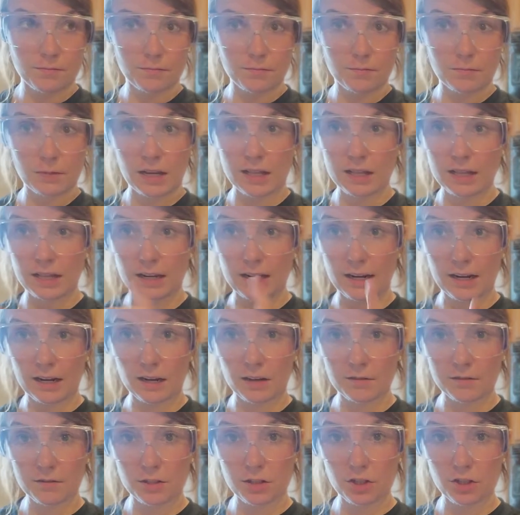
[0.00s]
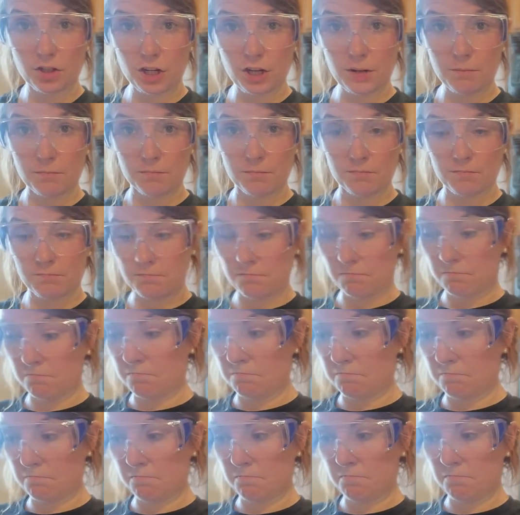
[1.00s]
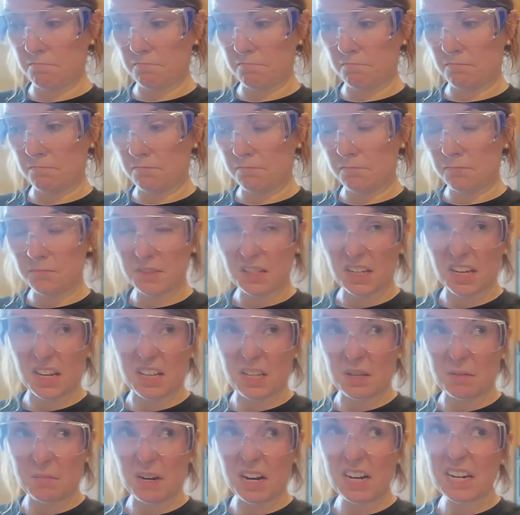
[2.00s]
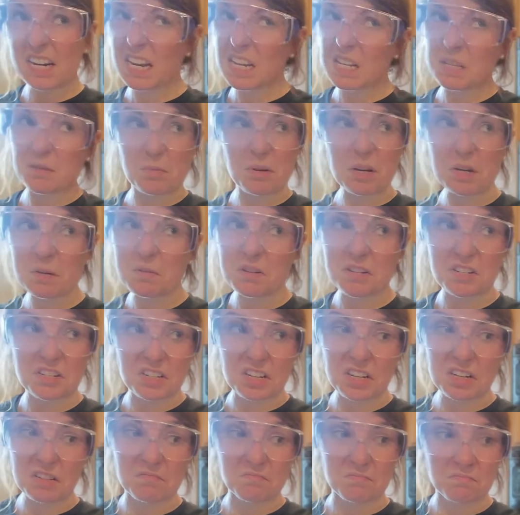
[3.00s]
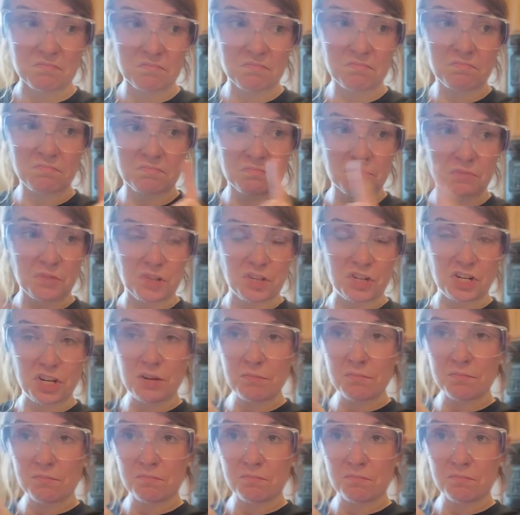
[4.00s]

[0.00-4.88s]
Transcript: and then head off to the gym. And then my day is pretty much done. Gym,